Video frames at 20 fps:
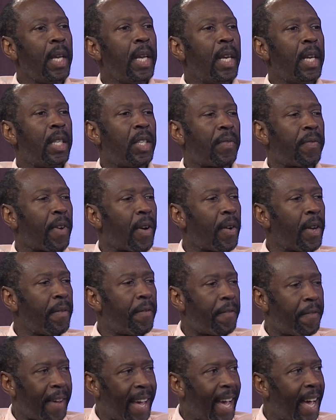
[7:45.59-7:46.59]
It's very
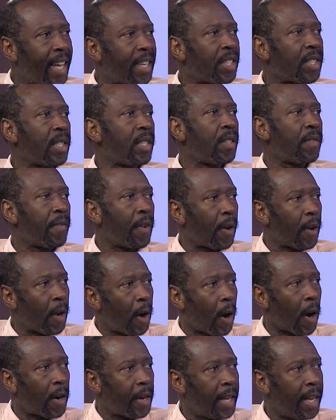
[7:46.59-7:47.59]
fast. It's very
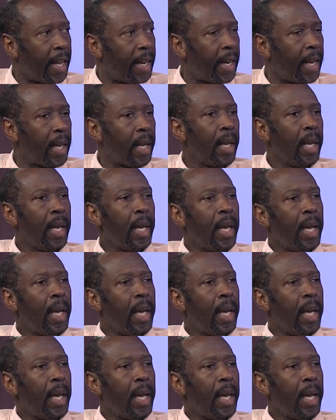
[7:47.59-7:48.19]
hard hitting